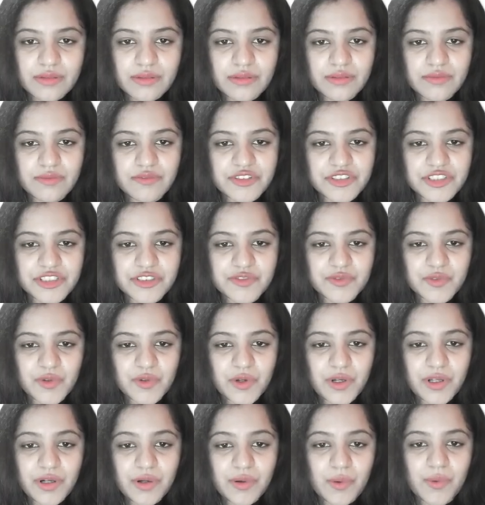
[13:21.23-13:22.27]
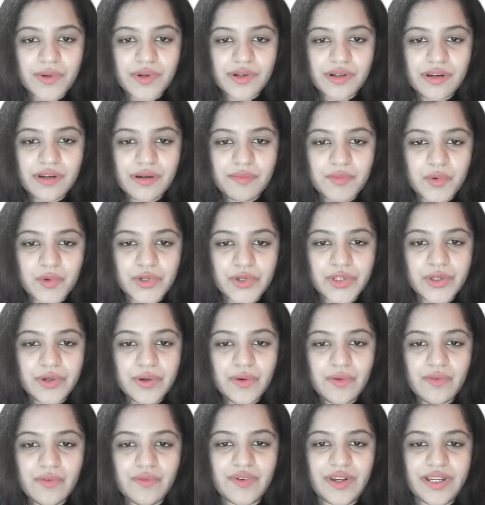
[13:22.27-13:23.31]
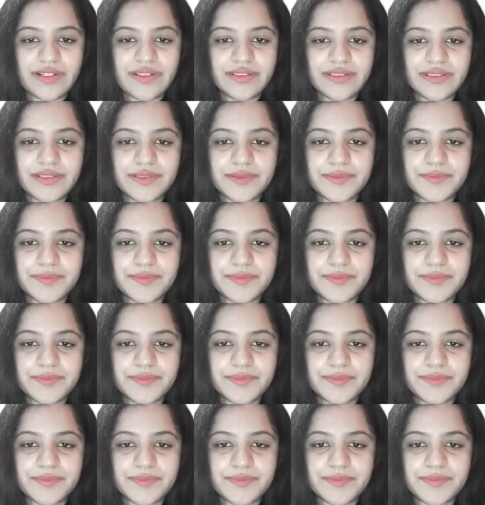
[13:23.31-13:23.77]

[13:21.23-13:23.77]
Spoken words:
which is for oral polio virus.